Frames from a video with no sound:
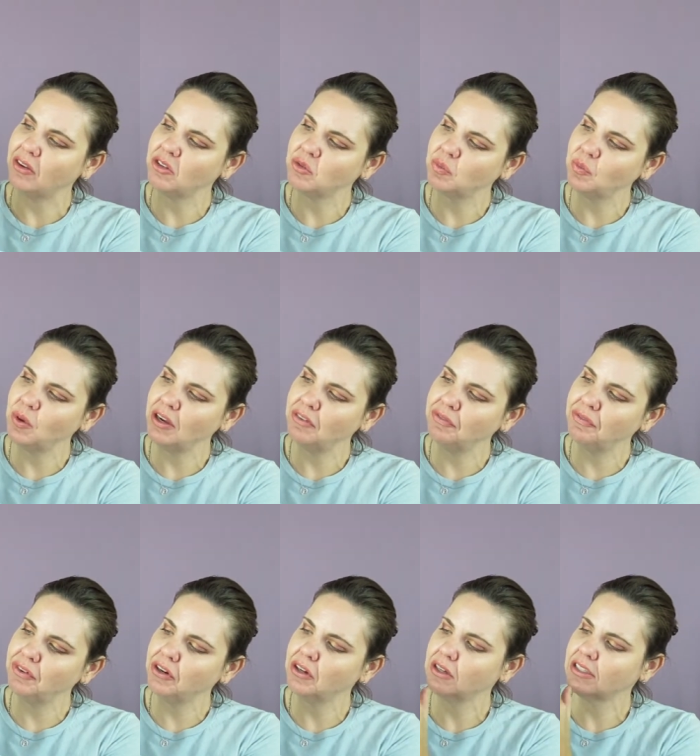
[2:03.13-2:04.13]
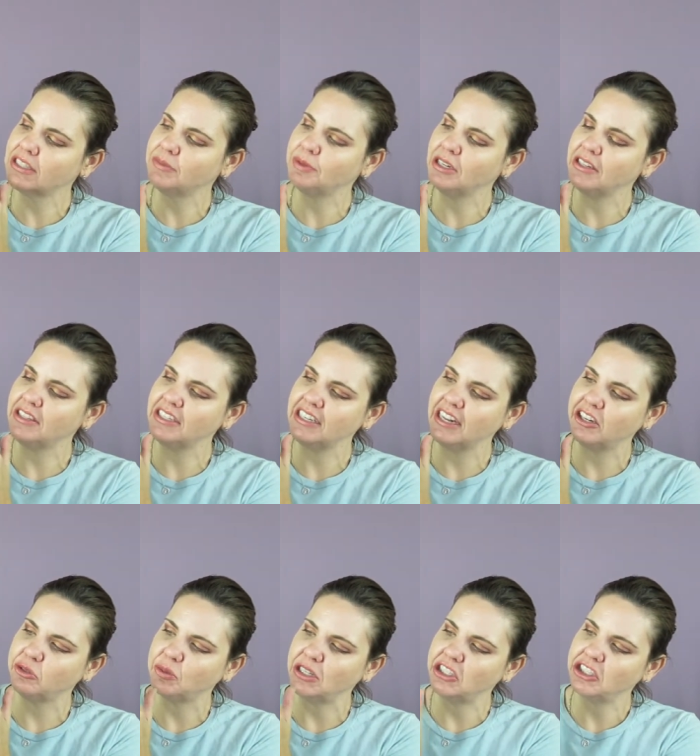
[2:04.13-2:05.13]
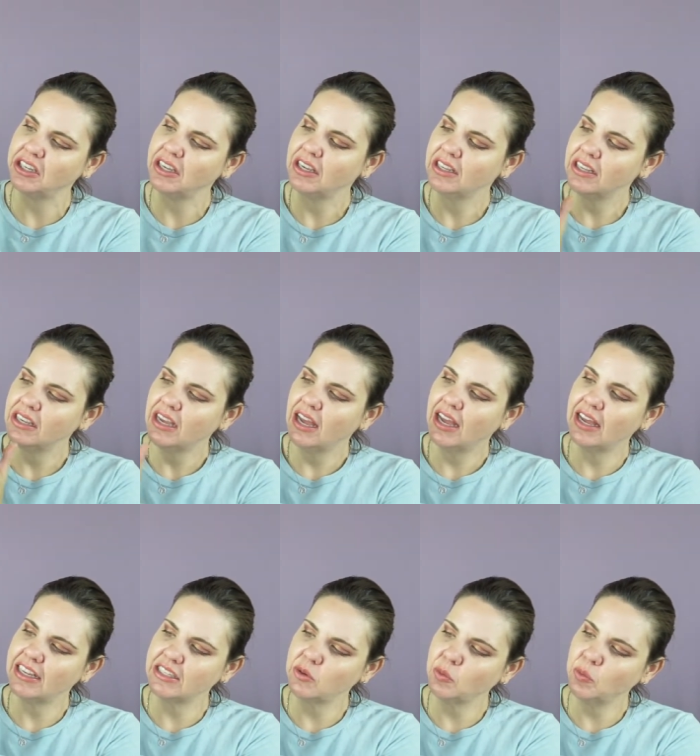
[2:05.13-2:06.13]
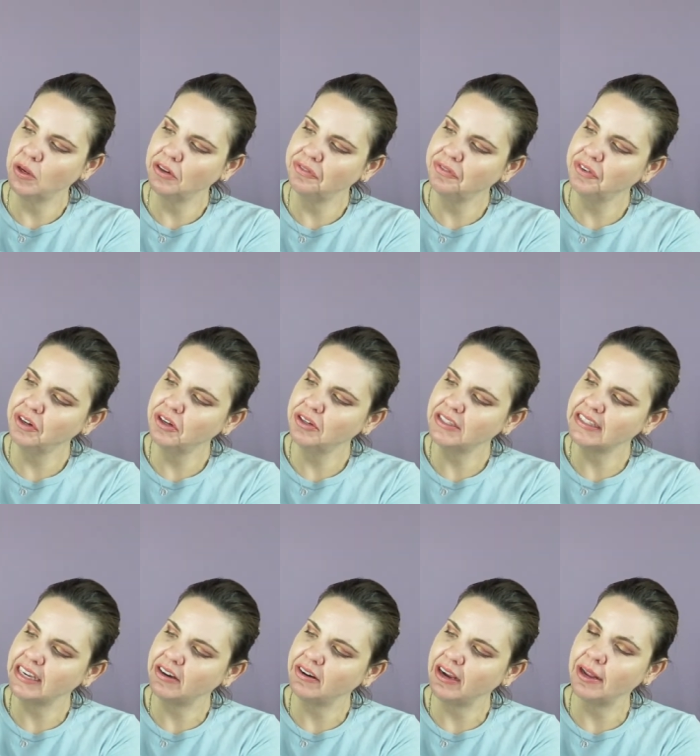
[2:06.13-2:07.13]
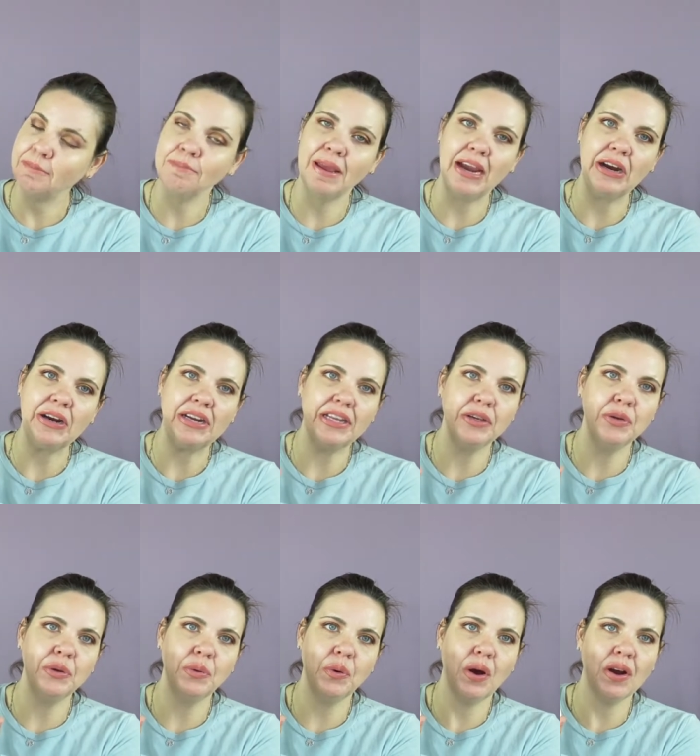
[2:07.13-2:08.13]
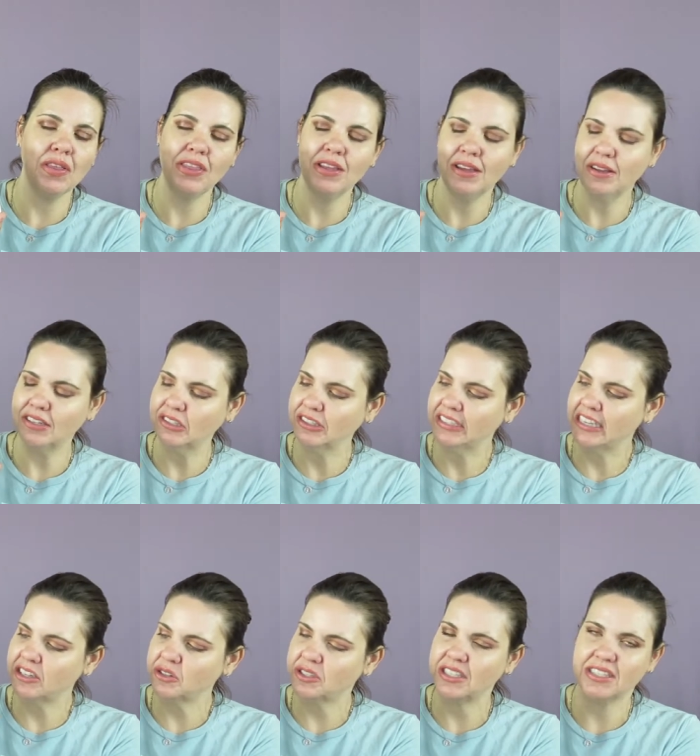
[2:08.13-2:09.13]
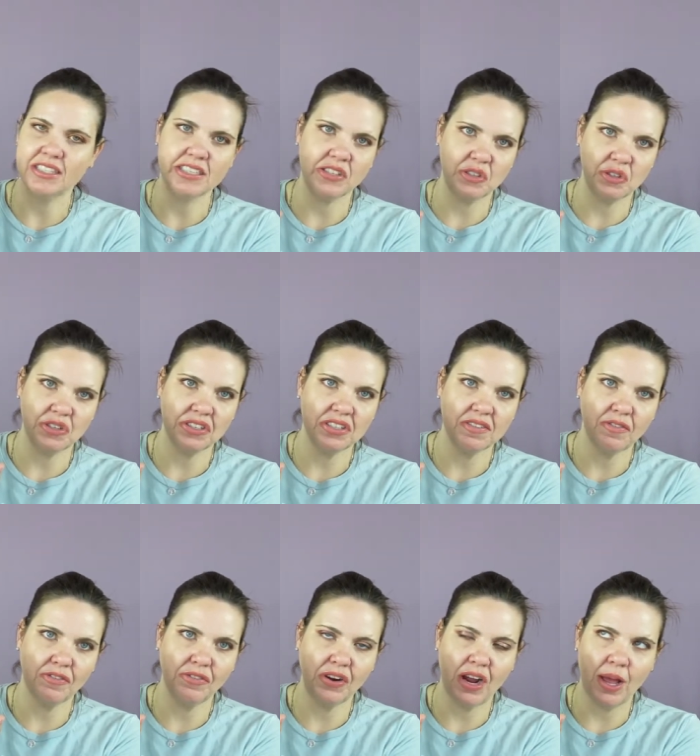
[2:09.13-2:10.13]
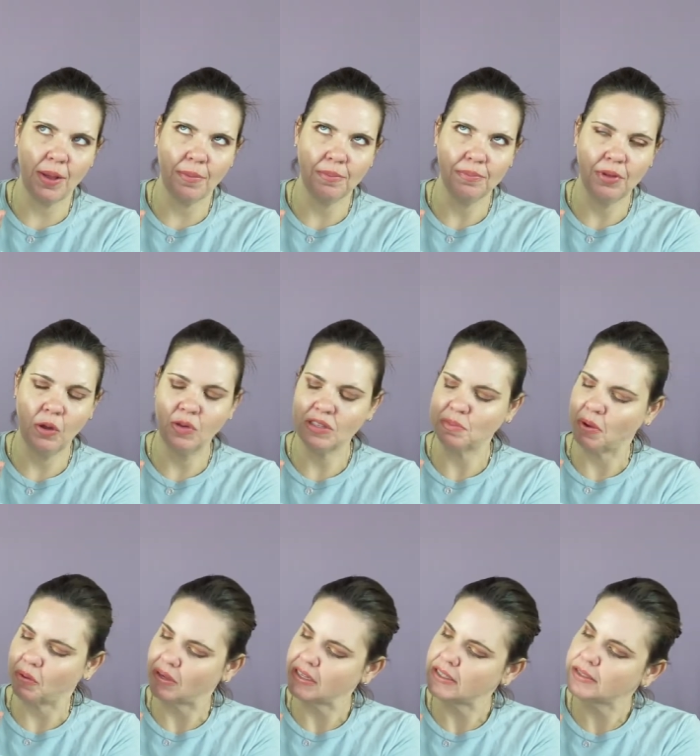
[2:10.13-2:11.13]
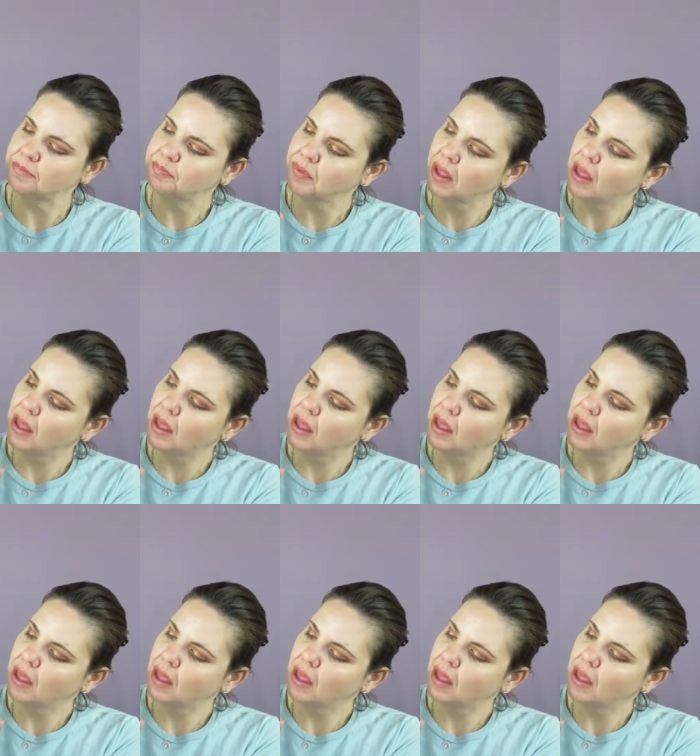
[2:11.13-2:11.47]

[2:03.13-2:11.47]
there's Winifred, Sabrina the Teenage Witch, uh, Winifred, Sarah, and Mary, who are the Sanderson sisters from Hocus Pocus,